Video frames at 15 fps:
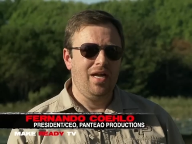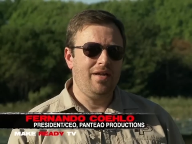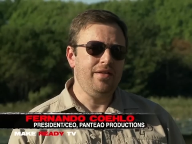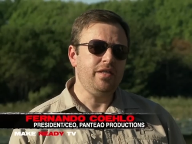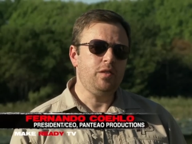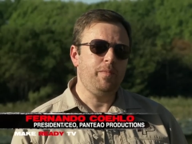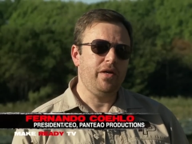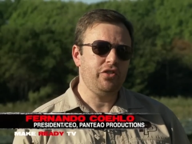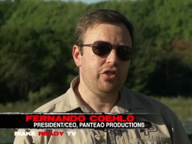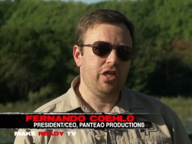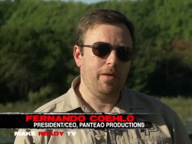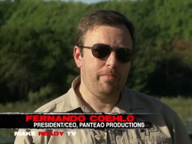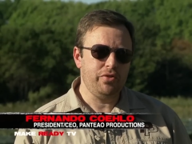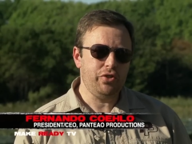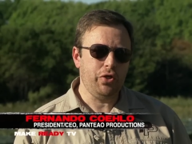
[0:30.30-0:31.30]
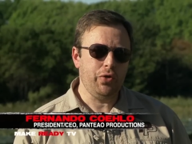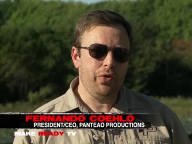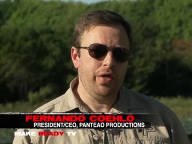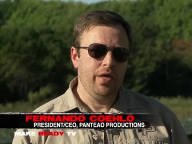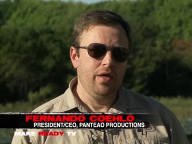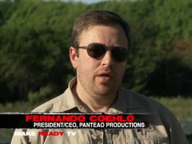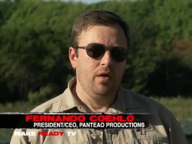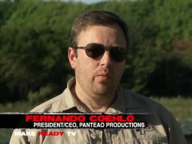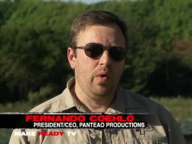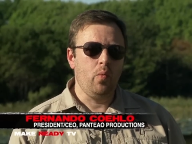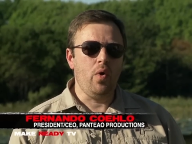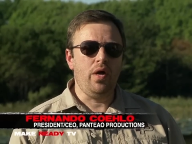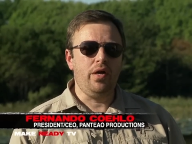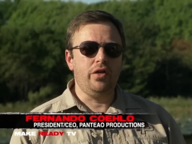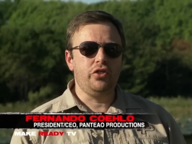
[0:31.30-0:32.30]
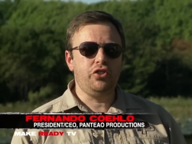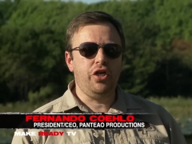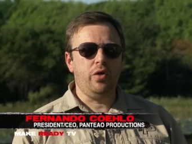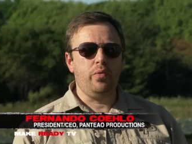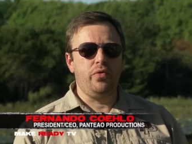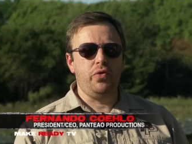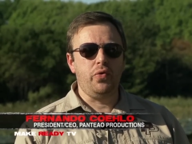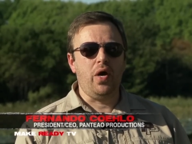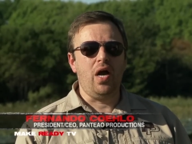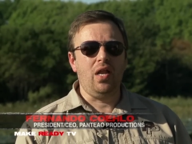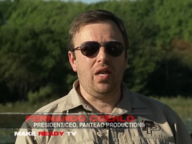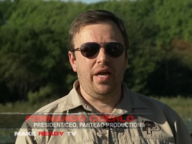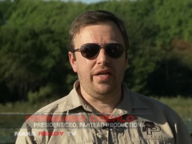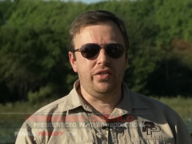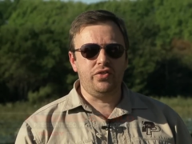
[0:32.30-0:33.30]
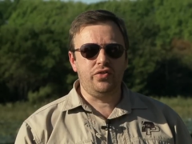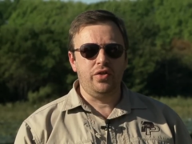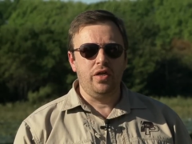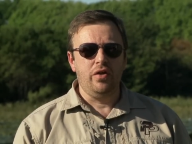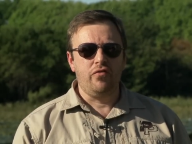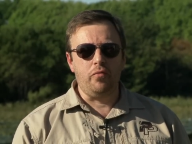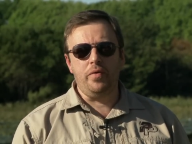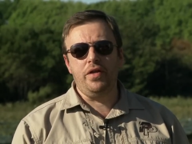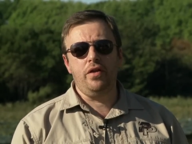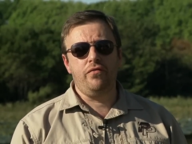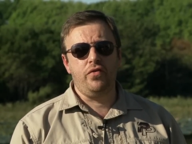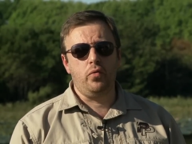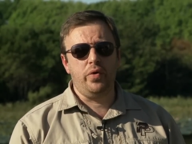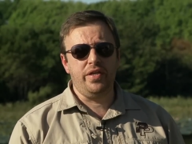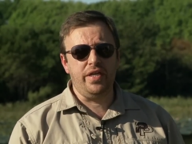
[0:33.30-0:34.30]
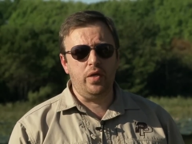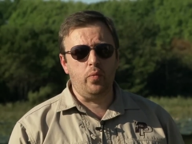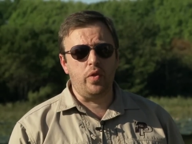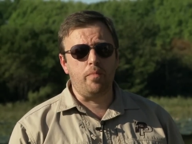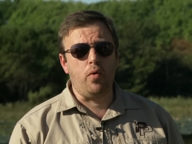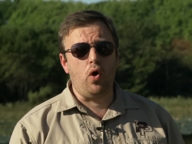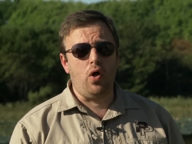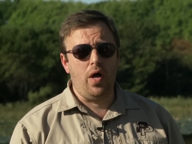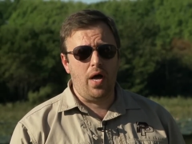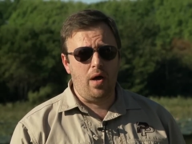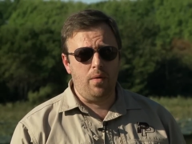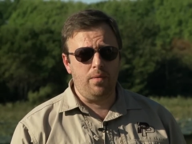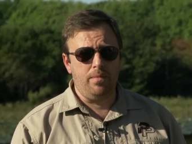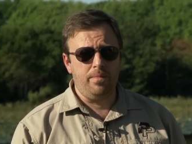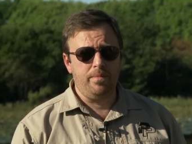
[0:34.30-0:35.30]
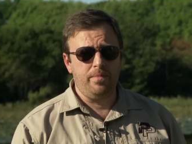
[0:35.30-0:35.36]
In this special episode, we wanted to share with you highlights from an interview we did with Paul Howe.